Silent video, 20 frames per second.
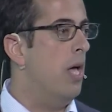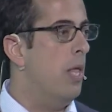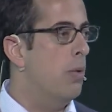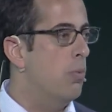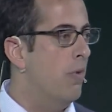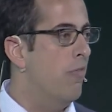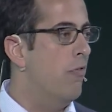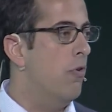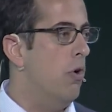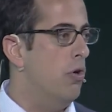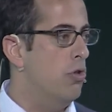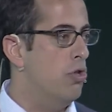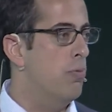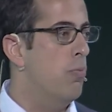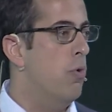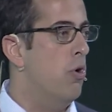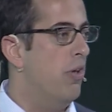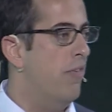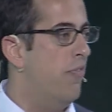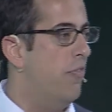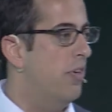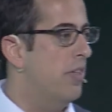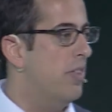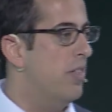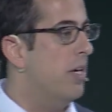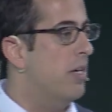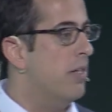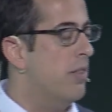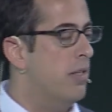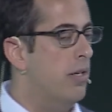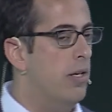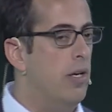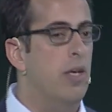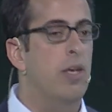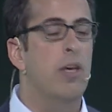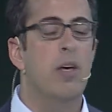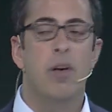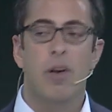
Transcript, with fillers: and we've launched Moto 360